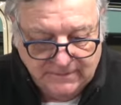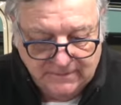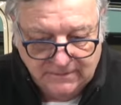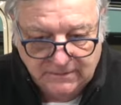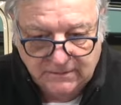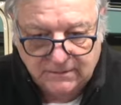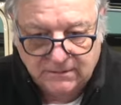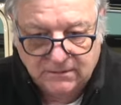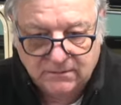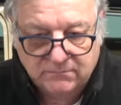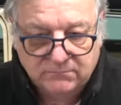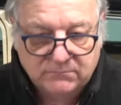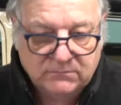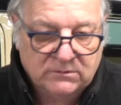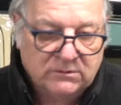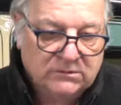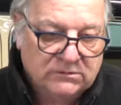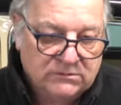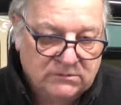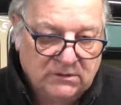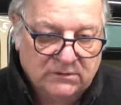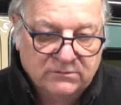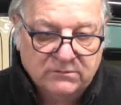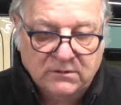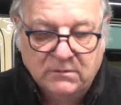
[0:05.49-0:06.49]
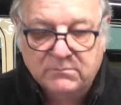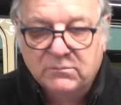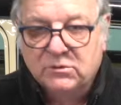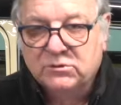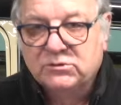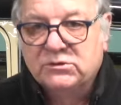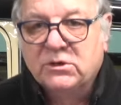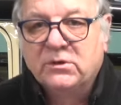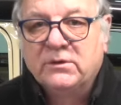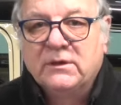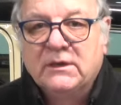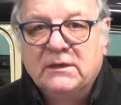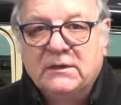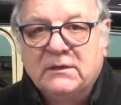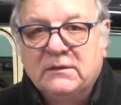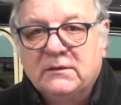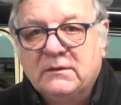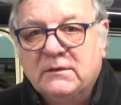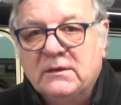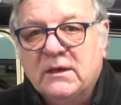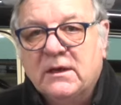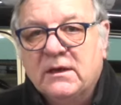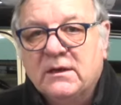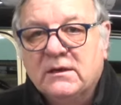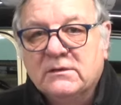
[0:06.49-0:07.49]
I'm not showing any
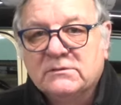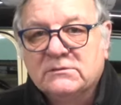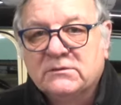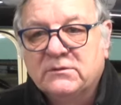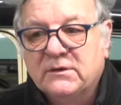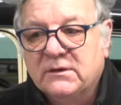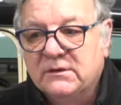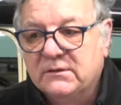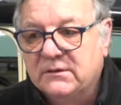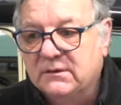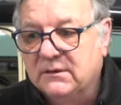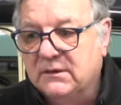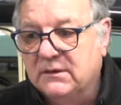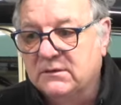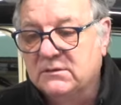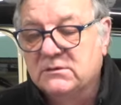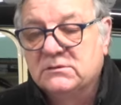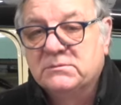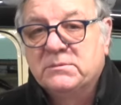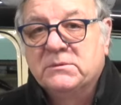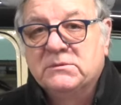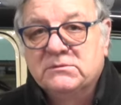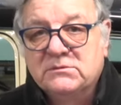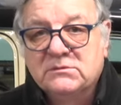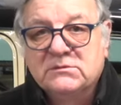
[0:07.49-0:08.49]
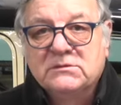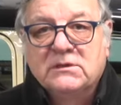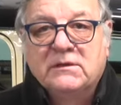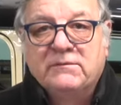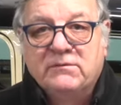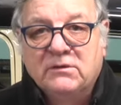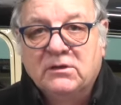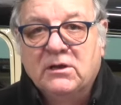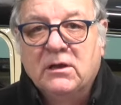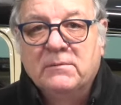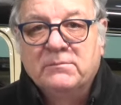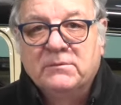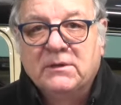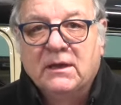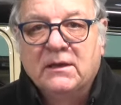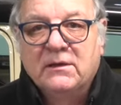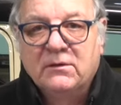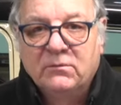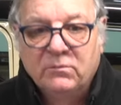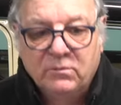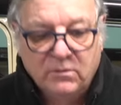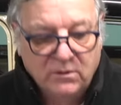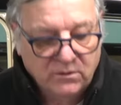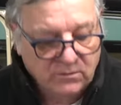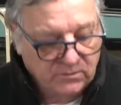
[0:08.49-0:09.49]
cars or anything in this, but just to give you an update
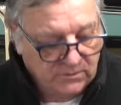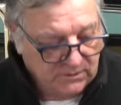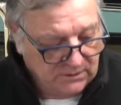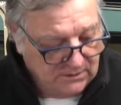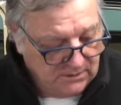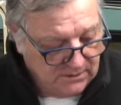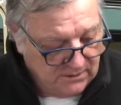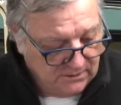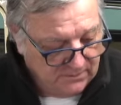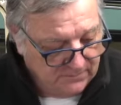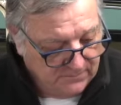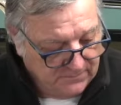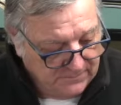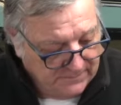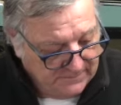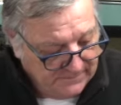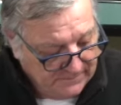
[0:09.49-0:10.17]
of where we are.